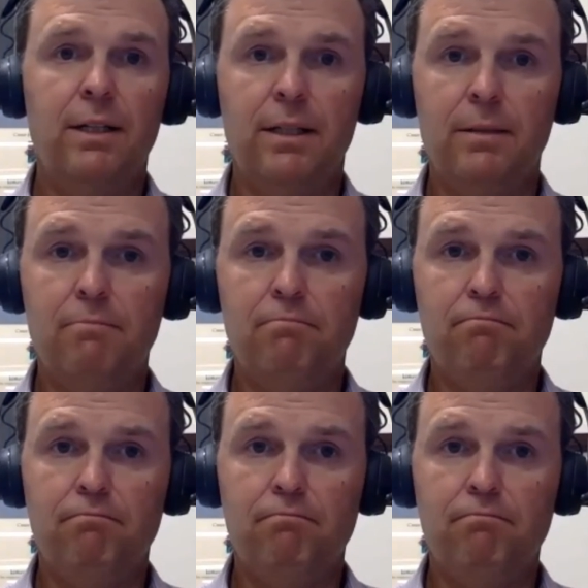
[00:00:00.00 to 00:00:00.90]

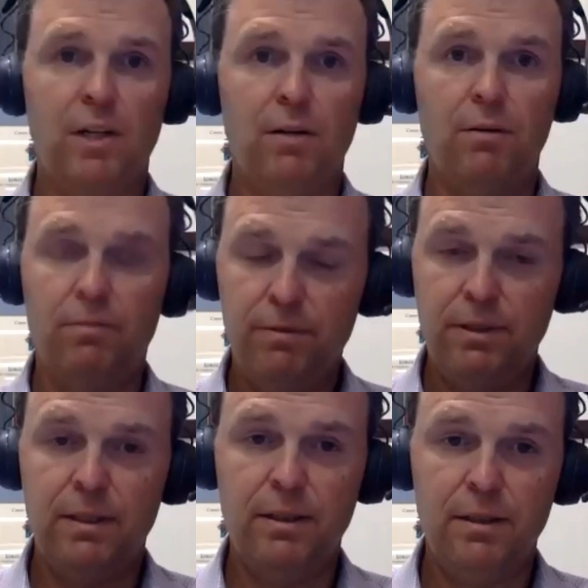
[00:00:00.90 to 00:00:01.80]
um, you know
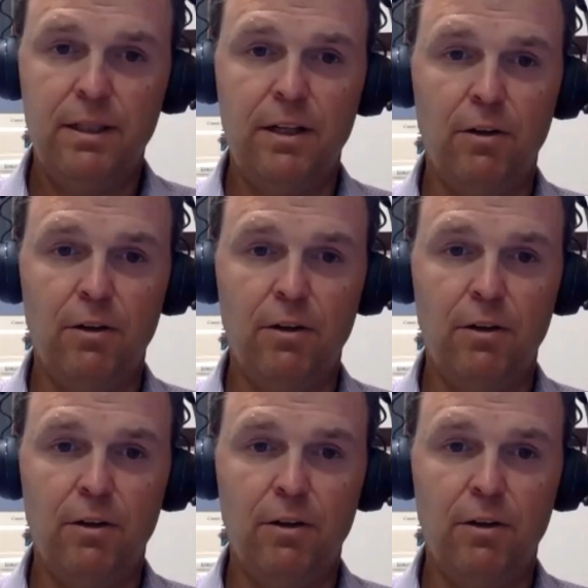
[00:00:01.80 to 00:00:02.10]
uh,